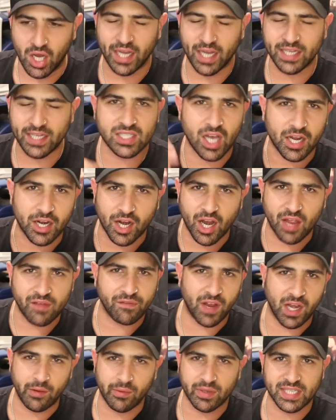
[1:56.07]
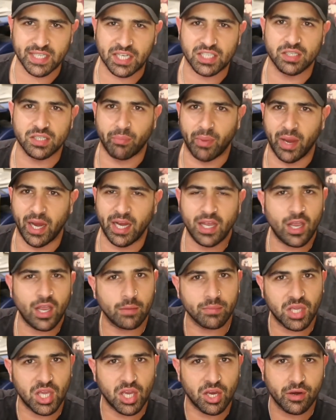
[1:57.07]
nice. I don't know if anyone's actually been there.
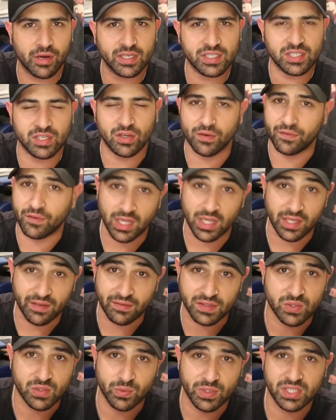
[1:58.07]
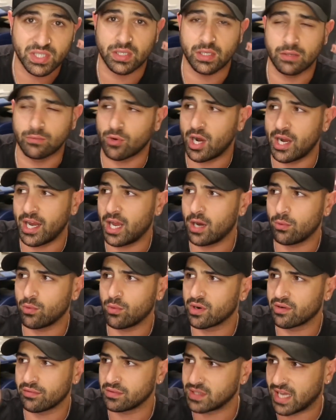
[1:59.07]
I'm curious, or if you live in Switzerland right now,
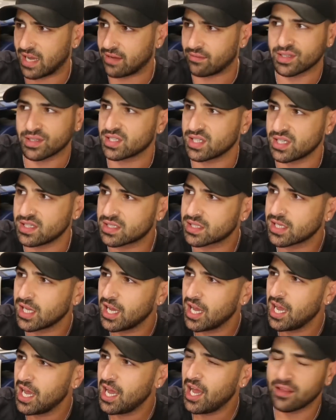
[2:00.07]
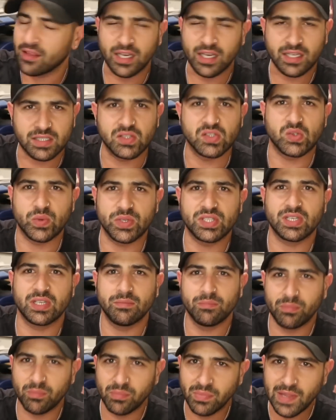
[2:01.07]
wherever Davos is. I think it's in
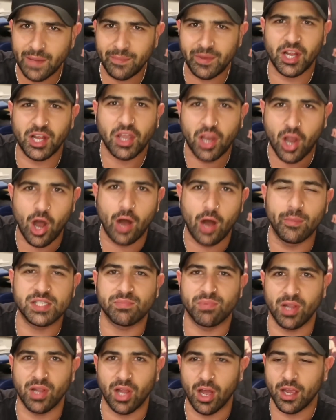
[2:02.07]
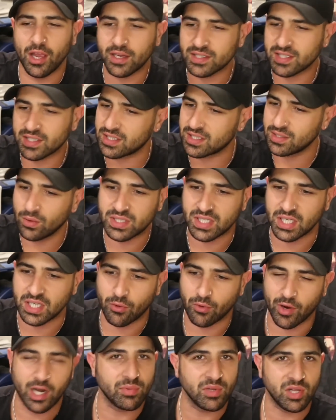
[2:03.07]
Switzerland. Let me know in the comments below, because it looks
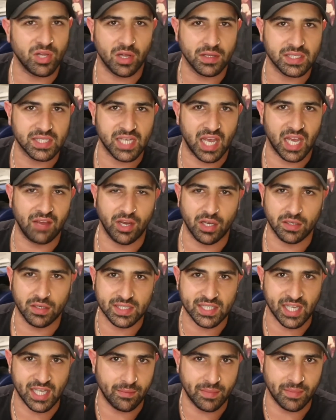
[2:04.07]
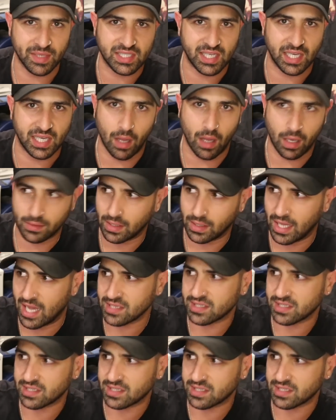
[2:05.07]
incredible on the TV, on CNBC, like the